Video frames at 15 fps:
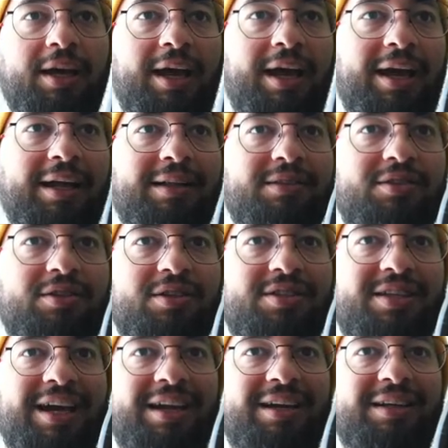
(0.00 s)
And just
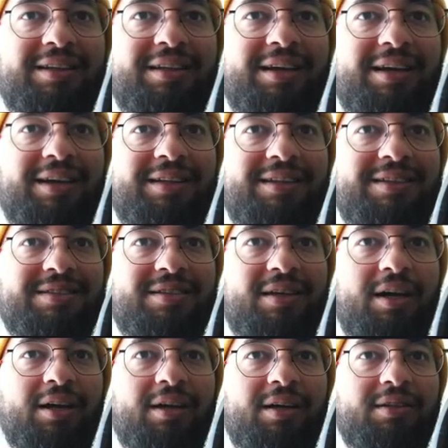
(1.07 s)
add it, it is
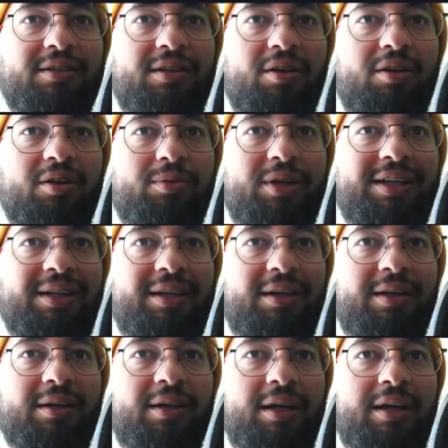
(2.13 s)
already
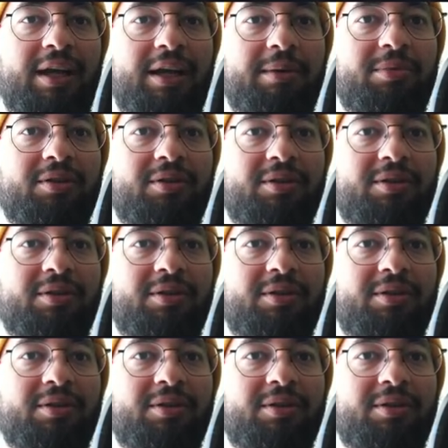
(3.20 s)
enabled,